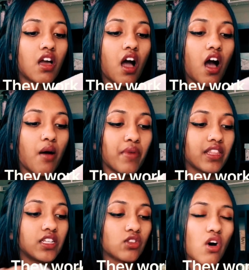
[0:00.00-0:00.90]
and
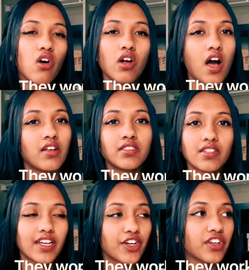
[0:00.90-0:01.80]
like the whole console
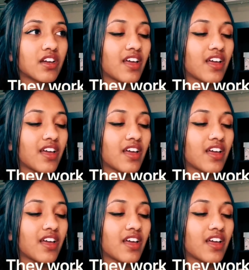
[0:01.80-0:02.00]
area.